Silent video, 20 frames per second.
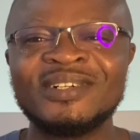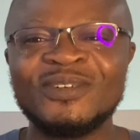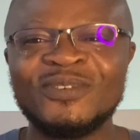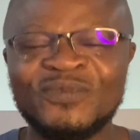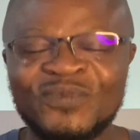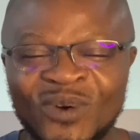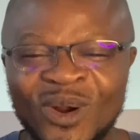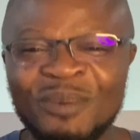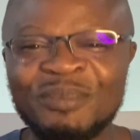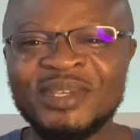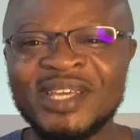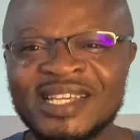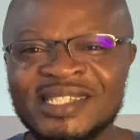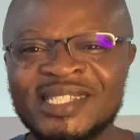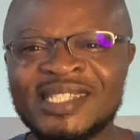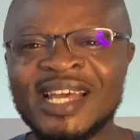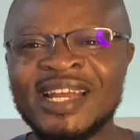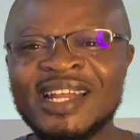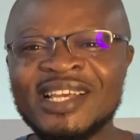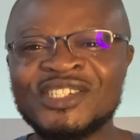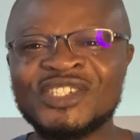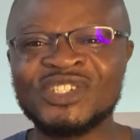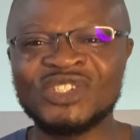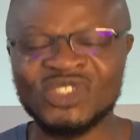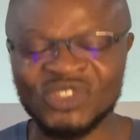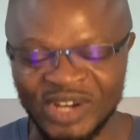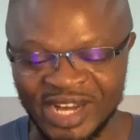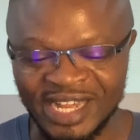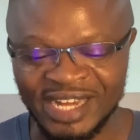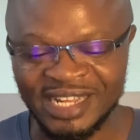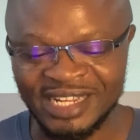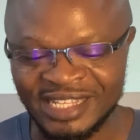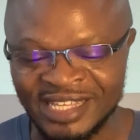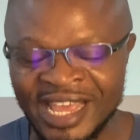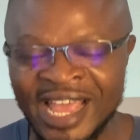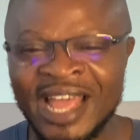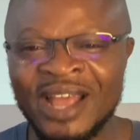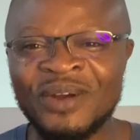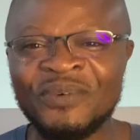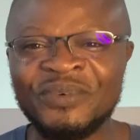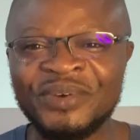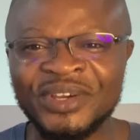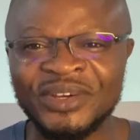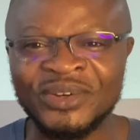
from yesterday's training, here we